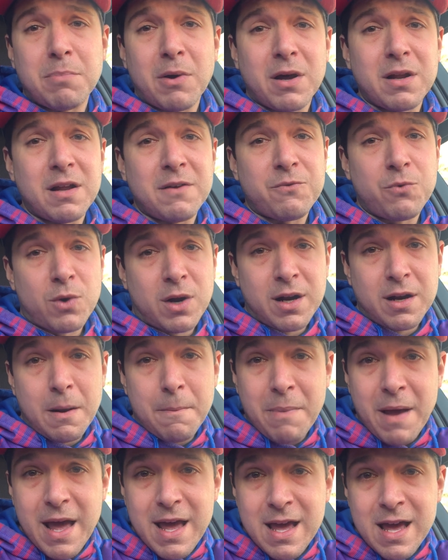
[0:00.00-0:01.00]
But if we're going to
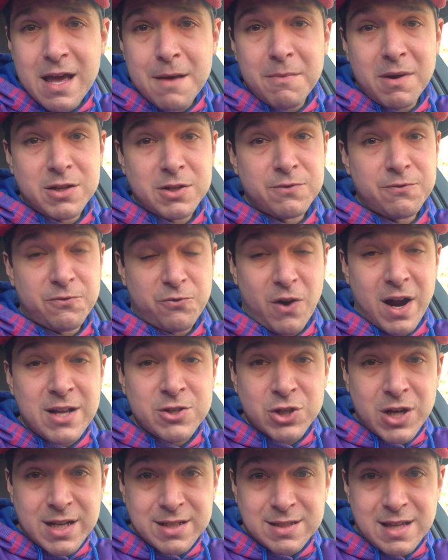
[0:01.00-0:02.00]
pay him a
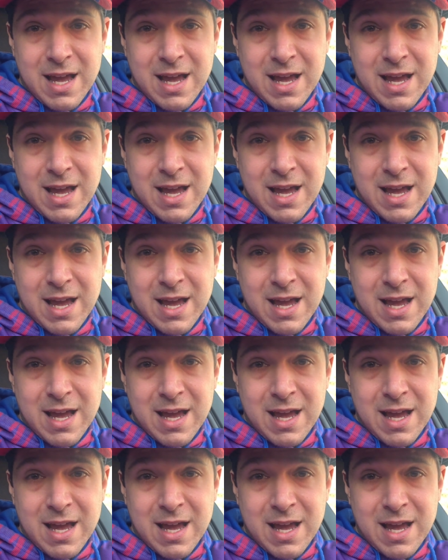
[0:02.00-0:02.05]
franchise